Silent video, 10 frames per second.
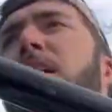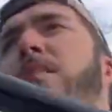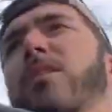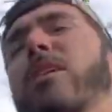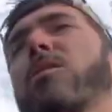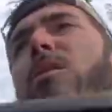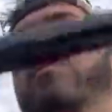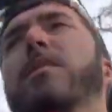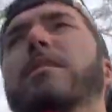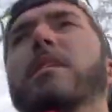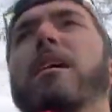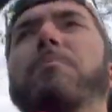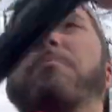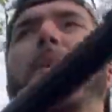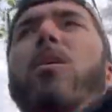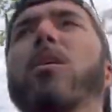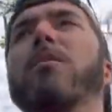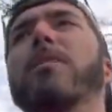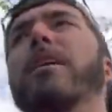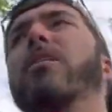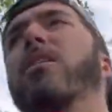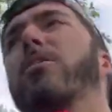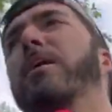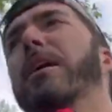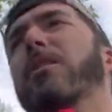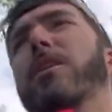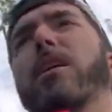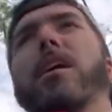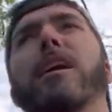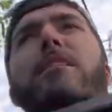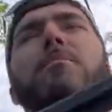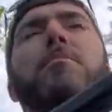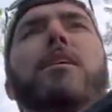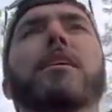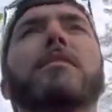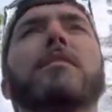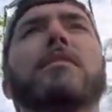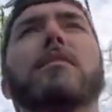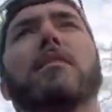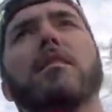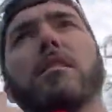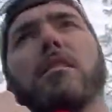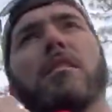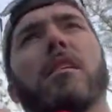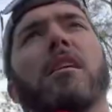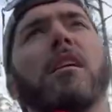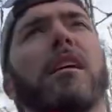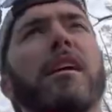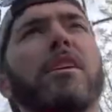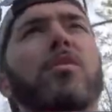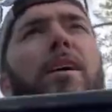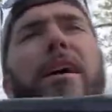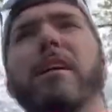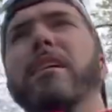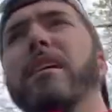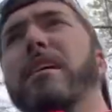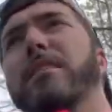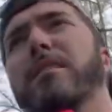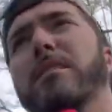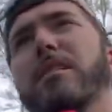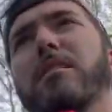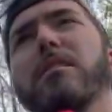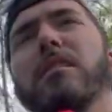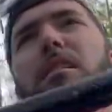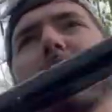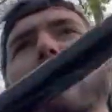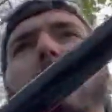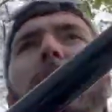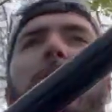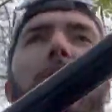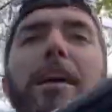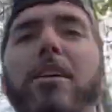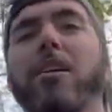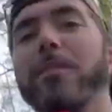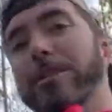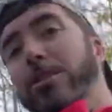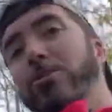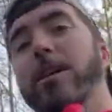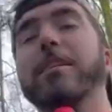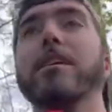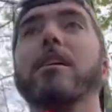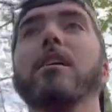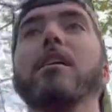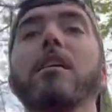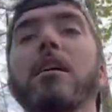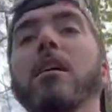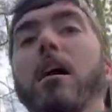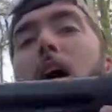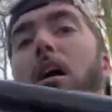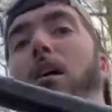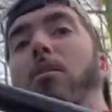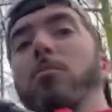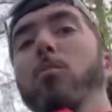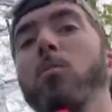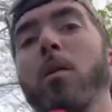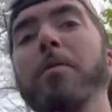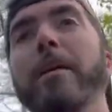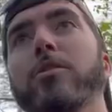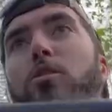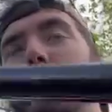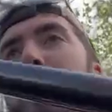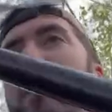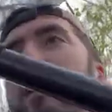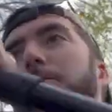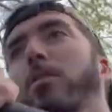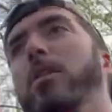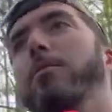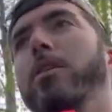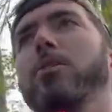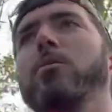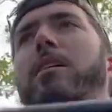so I don't know if it's a part of Lake Conway or not, but either way, it's Lake Conway is just right there. One thing to be mindful of, though,